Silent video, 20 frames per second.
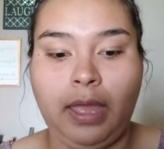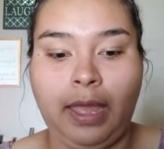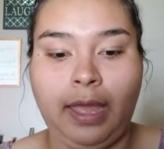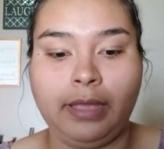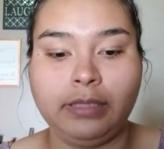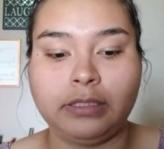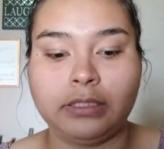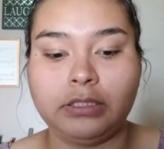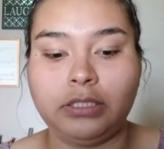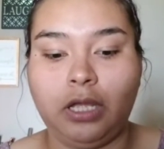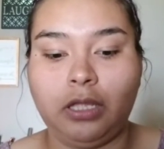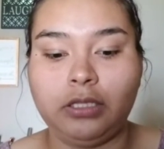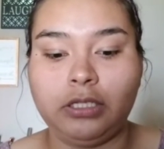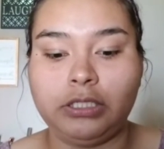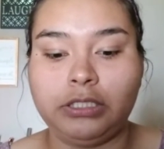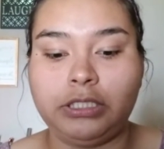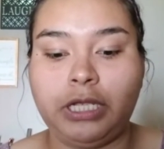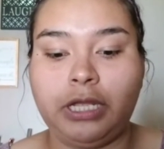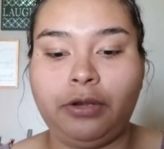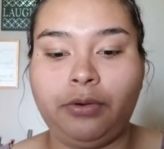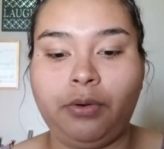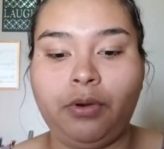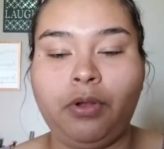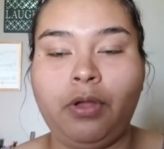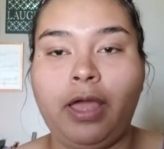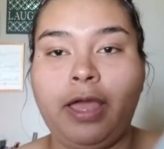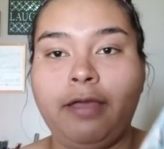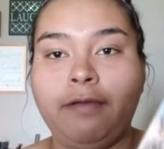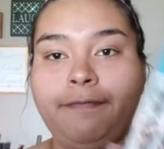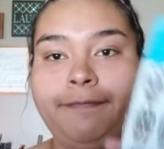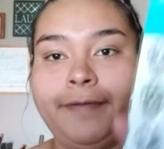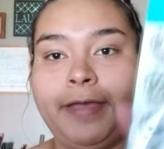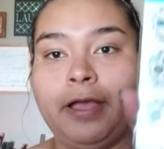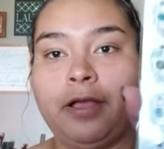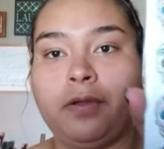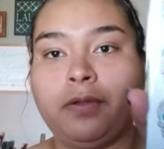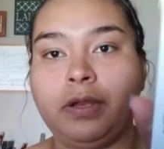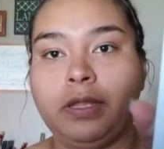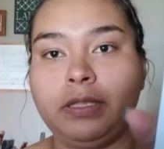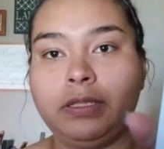At the Dollar General, I
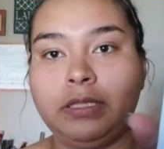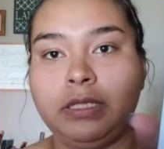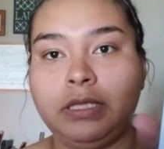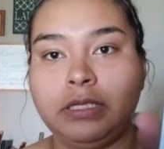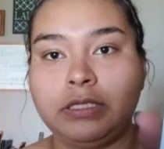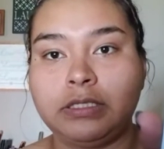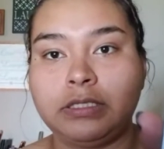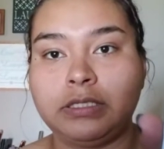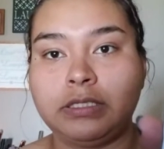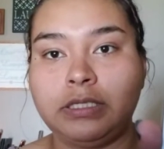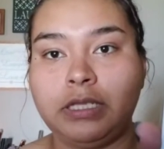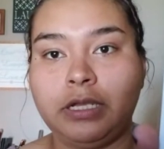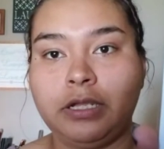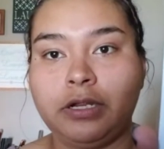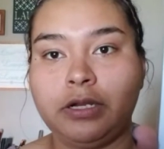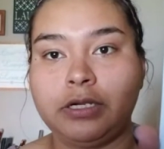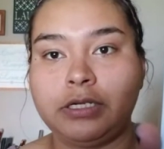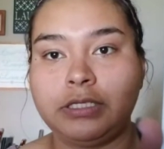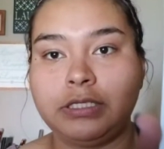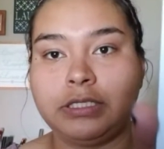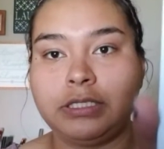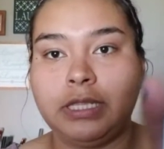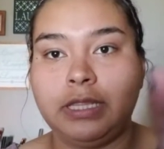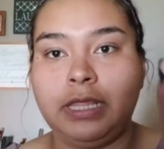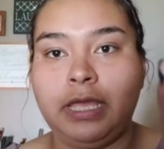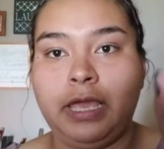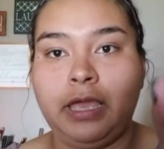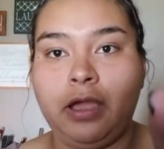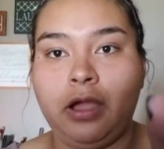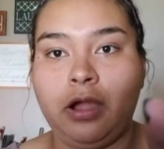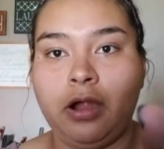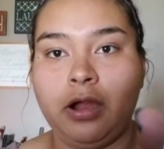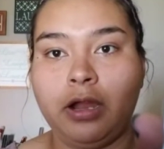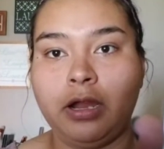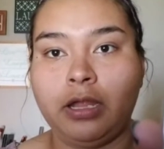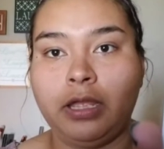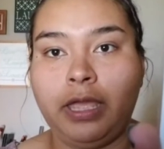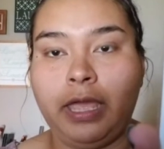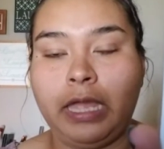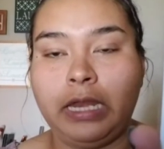found these stickers. They
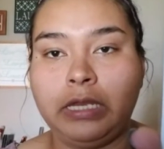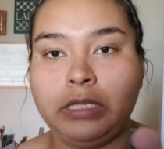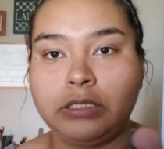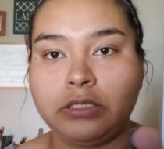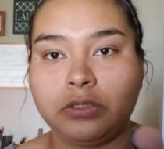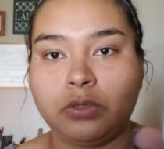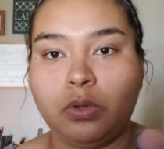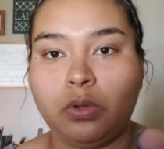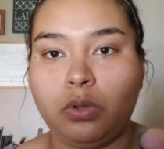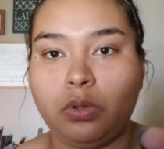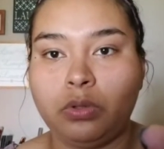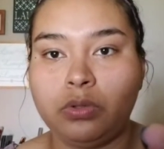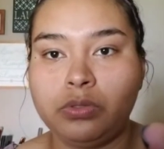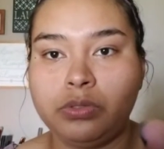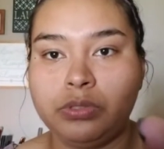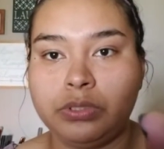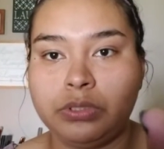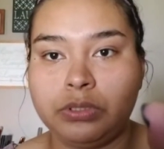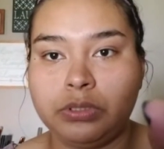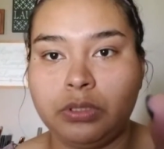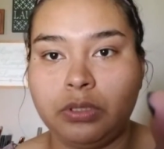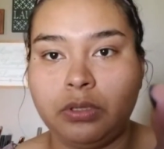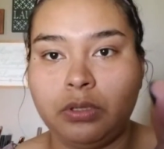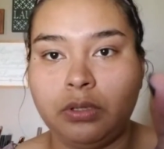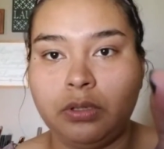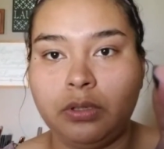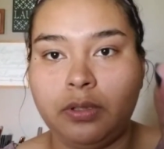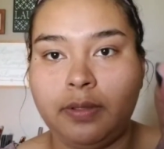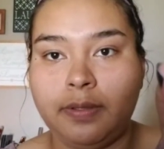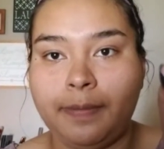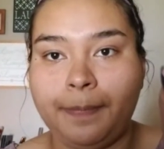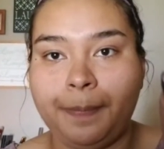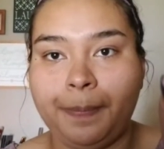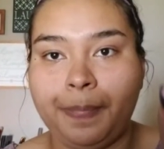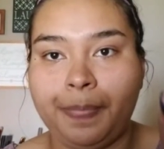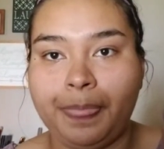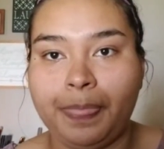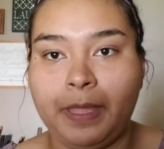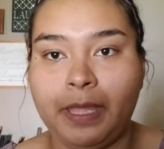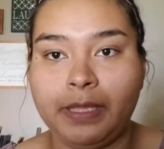are candy skulls.
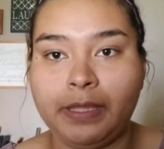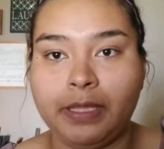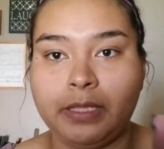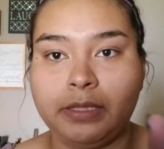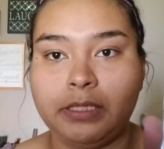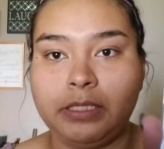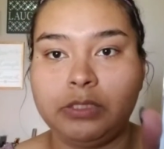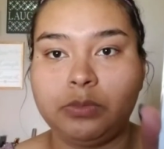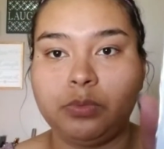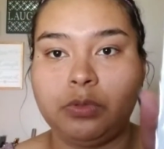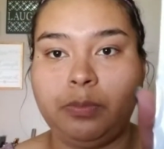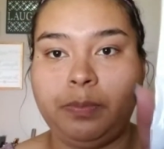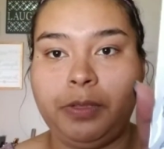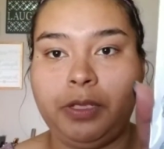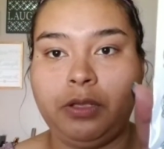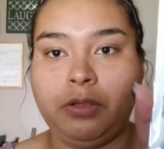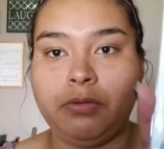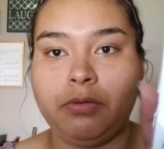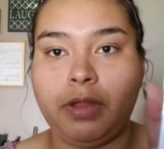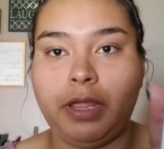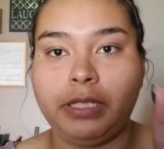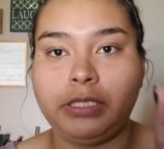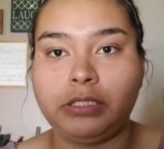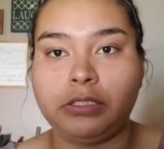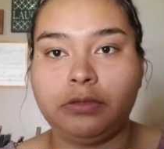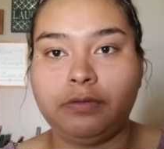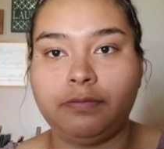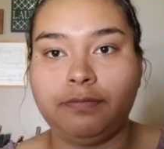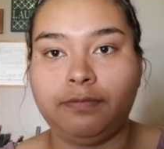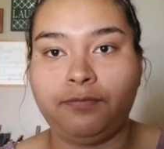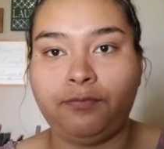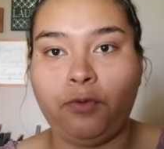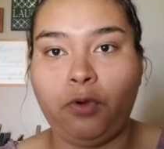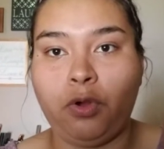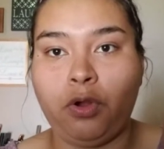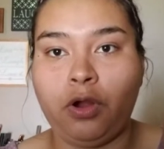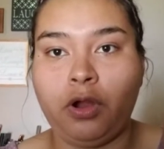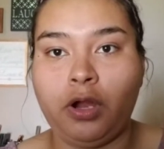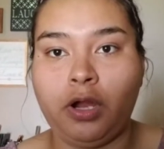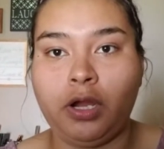I thought these would be great
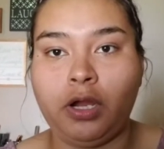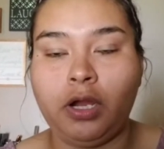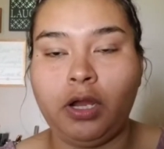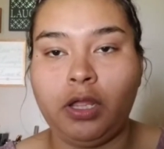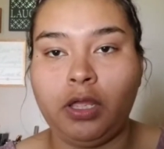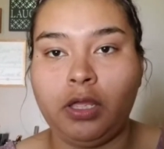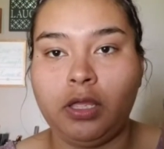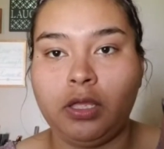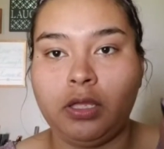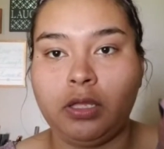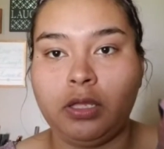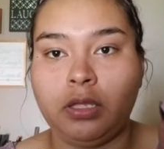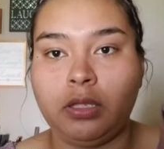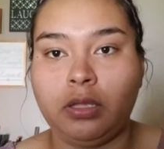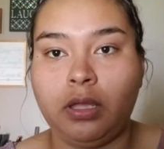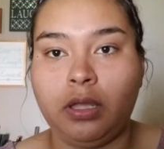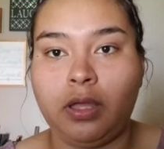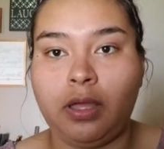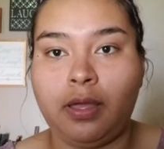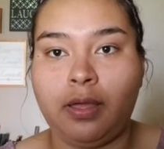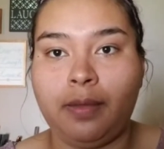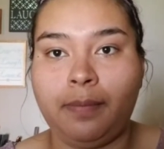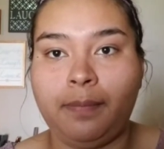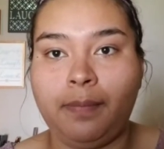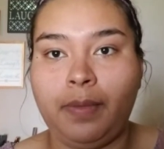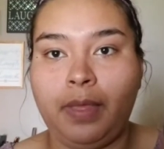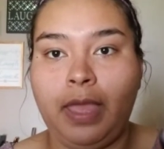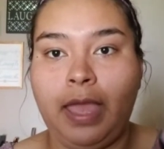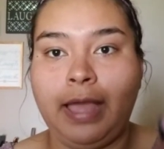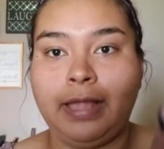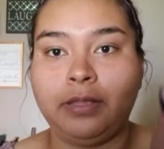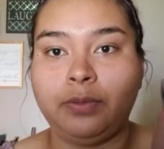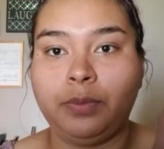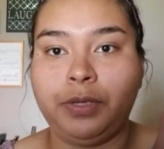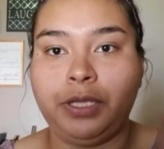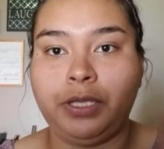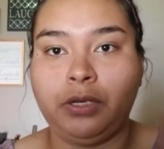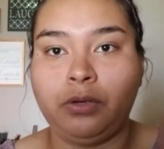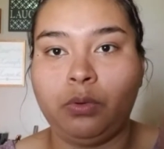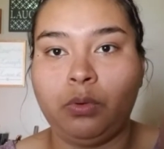for um,
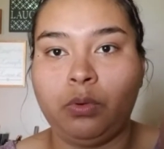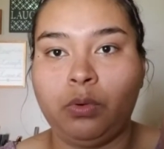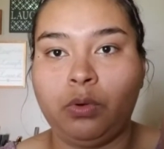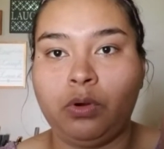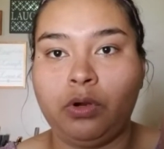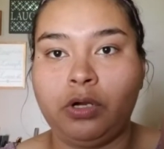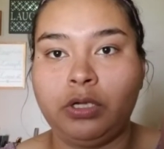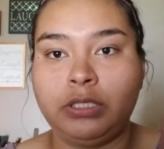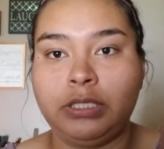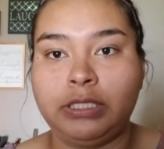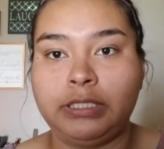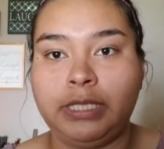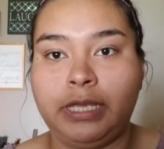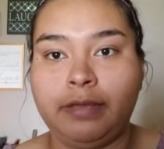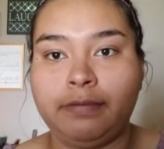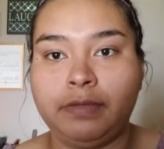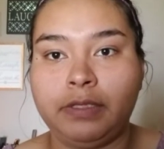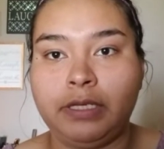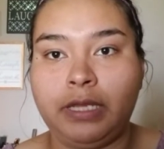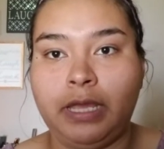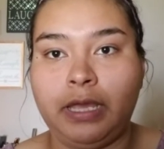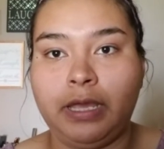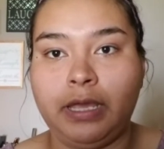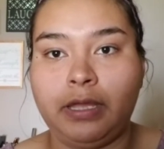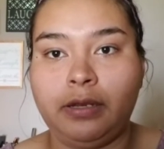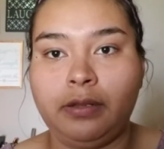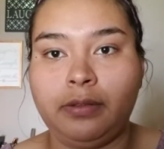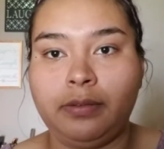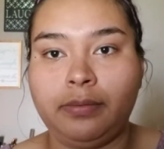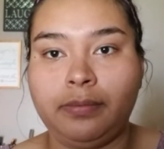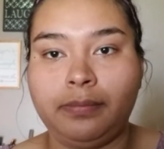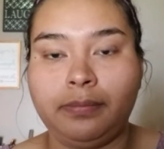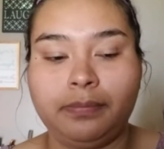Halloween or the Day of the Dead.